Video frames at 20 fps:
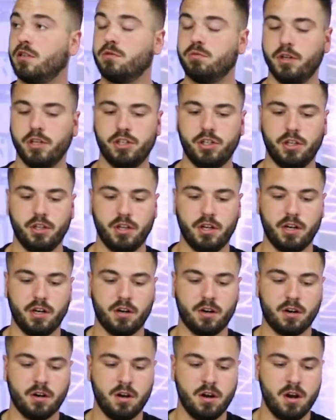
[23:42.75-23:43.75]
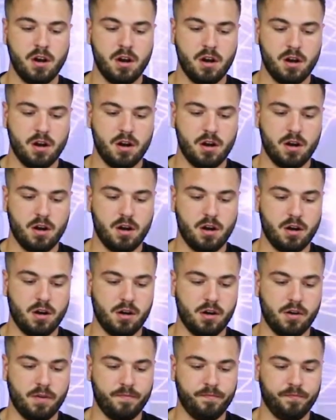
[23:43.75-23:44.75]
a switch in there.
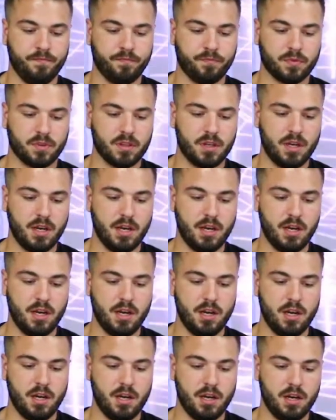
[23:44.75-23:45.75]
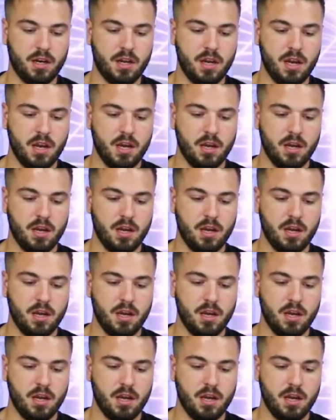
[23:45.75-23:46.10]
And